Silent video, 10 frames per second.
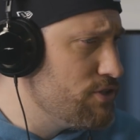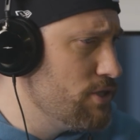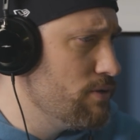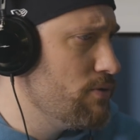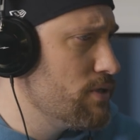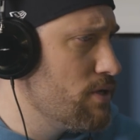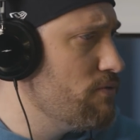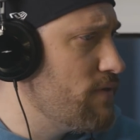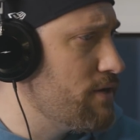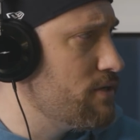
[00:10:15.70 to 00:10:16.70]
COO and
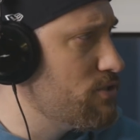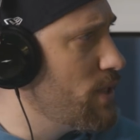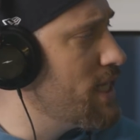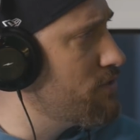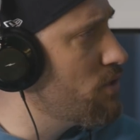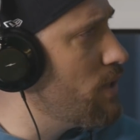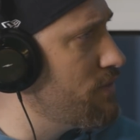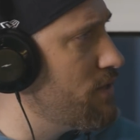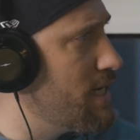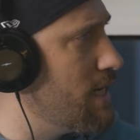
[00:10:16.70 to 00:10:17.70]
co-founder, is we get to go
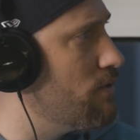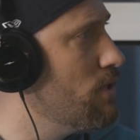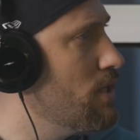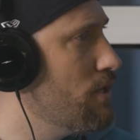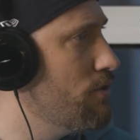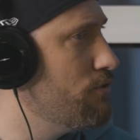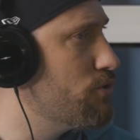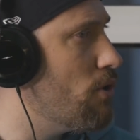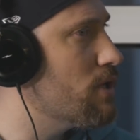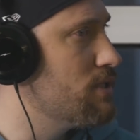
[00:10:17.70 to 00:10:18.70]
out there and now
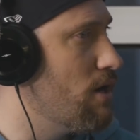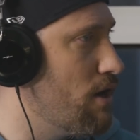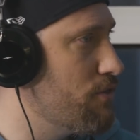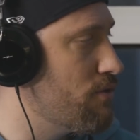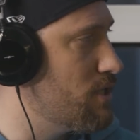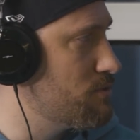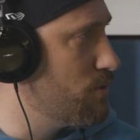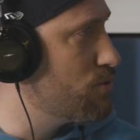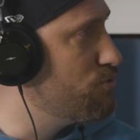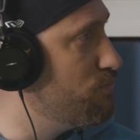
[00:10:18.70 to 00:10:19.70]
talk to other
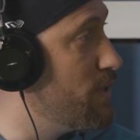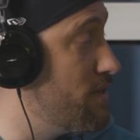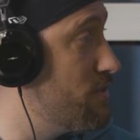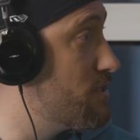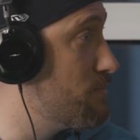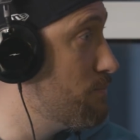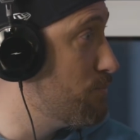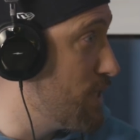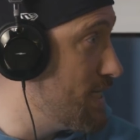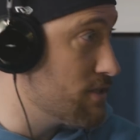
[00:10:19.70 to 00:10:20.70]
entrepreneurs who've been in this
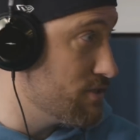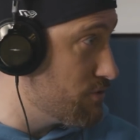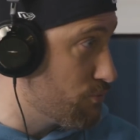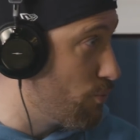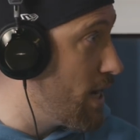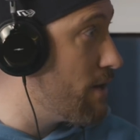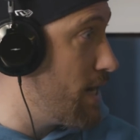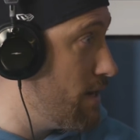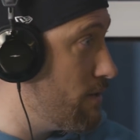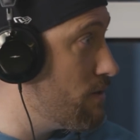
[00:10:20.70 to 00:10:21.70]
place, because it's rare
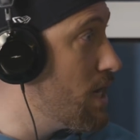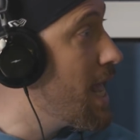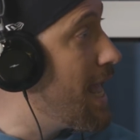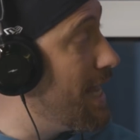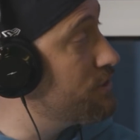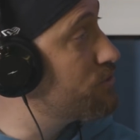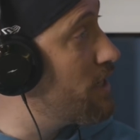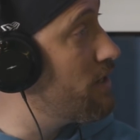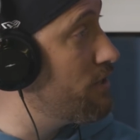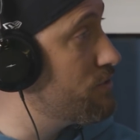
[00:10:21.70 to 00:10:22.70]
air, and
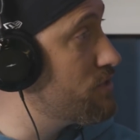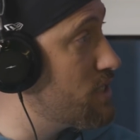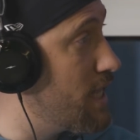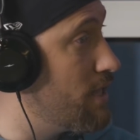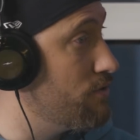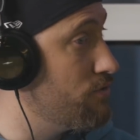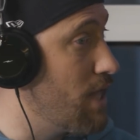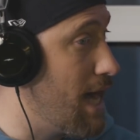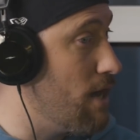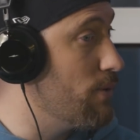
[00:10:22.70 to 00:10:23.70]
try to understand
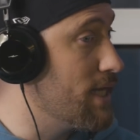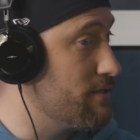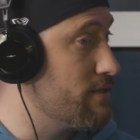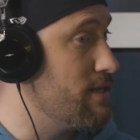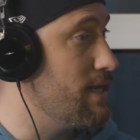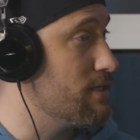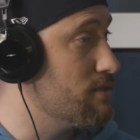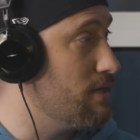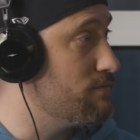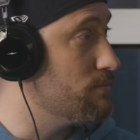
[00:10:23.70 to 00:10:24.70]
how we get to the
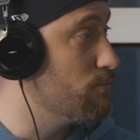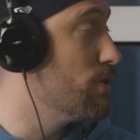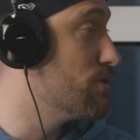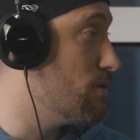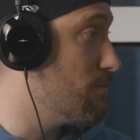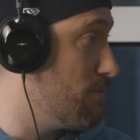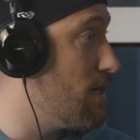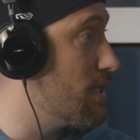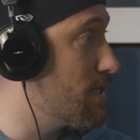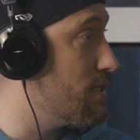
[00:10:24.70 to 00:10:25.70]
next level. We were talking about
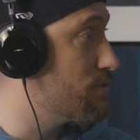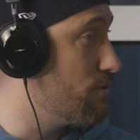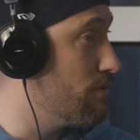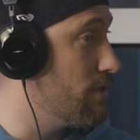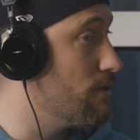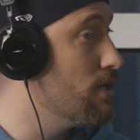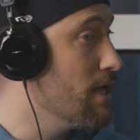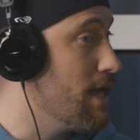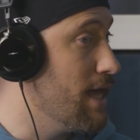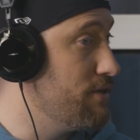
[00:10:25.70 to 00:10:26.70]
podcasts earlier
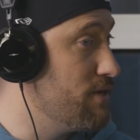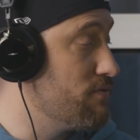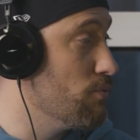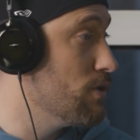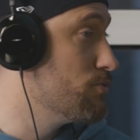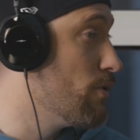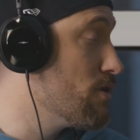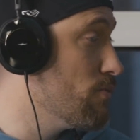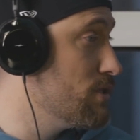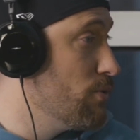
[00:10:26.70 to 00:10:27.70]
and different ones. One
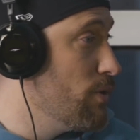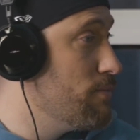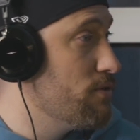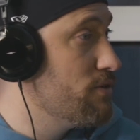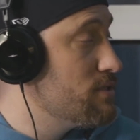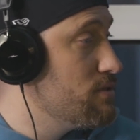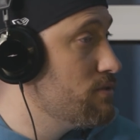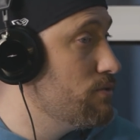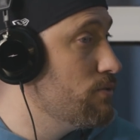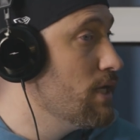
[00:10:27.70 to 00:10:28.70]
of the ones that we both listen
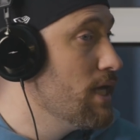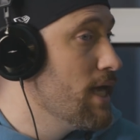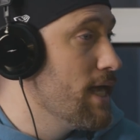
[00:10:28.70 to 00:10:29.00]
to